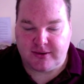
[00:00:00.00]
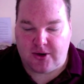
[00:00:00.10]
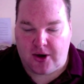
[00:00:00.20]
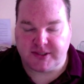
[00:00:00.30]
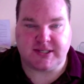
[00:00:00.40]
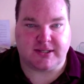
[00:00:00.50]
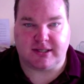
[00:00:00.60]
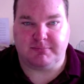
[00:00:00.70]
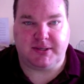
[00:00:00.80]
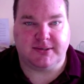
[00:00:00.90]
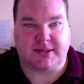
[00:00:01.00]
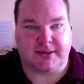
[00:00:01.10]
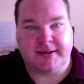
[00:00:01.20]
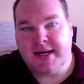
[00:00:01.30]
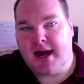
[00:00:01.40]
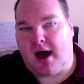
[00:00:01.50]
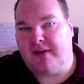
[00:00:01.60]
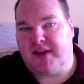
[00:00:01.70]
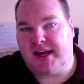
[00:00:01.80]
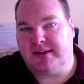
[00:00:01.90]
onto the computer. I
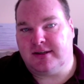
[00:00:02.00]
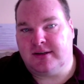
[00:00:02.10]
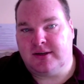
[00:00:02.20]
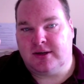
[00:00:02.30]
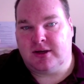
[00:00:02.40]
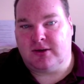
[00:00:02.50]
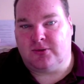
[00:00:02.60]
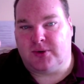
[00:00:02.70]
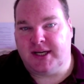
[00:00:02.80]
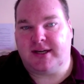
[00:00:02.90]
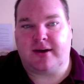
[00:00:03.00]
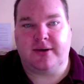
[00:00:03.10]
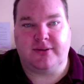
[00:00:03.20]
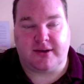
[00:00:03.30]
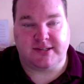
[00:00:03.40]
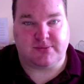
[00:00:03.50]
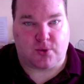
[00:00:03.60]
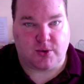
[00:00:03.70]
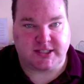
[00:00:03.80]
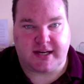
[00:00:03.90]
then recode those
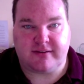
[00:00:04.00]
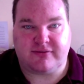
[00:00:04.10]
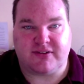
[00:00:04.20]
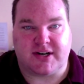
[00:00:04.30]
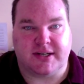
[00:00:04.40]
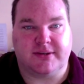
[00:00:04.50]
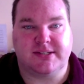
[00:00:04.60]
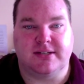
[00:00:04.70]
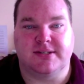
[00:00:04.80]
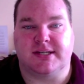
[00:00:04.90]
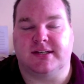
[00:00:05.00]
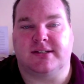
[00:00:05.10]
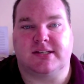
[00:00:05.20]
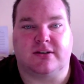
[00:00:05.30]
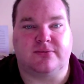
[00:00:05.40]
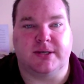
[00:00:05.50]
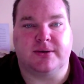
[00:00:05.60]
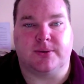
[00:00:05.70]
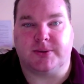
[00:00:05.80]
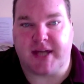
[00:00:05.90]
raw data files using software
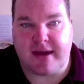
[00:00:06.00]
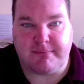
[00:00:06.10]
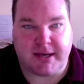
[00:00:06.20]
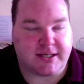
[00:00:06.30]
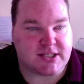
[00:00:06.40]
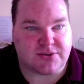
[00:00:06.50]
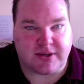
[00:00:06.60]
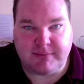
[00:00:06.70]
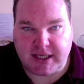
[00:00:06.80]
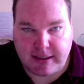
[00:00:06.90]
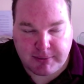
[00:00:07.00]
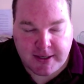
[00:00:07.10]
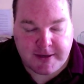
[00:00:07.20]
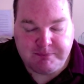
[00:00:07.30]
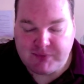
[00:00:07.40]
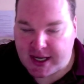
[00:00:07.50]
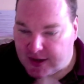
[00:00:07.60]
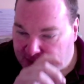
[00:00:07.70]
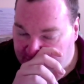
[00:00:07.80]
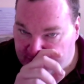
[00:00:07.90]
called MPEG Streamclip, and
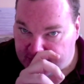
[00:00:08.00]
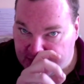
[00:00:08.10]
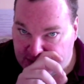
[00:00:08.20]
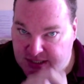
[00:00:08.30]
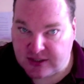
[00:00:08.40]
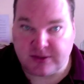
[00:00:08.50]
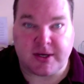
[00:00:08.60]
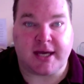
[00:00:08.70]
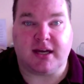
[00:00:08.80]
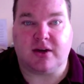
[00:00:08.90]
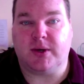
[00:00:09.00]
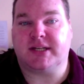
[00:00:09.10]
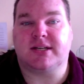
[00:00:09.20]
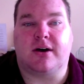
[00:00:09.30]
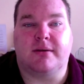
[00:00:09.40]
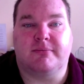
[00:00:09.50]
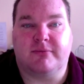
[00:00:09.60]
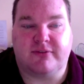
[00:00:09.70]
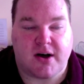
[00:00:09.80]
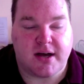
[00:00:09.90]
I convert it into a QuickTime
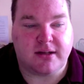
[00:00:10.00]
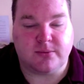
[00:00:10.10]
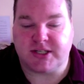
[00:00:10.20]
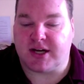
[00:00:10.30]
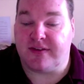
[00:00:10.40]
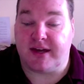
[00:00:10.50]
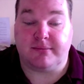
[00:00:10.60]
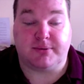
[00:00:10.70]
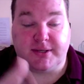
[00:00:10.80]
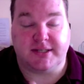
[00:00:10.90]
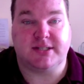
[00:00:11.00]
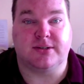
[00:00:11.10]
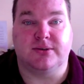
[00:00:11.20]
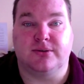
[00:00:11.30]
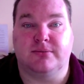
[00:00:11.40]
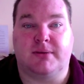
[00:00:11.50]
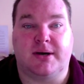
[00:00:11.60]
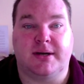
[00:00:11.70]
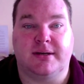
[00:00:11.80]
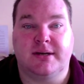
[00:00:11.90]
file, which I then put into
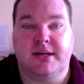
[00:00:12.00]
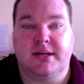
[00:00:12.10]
my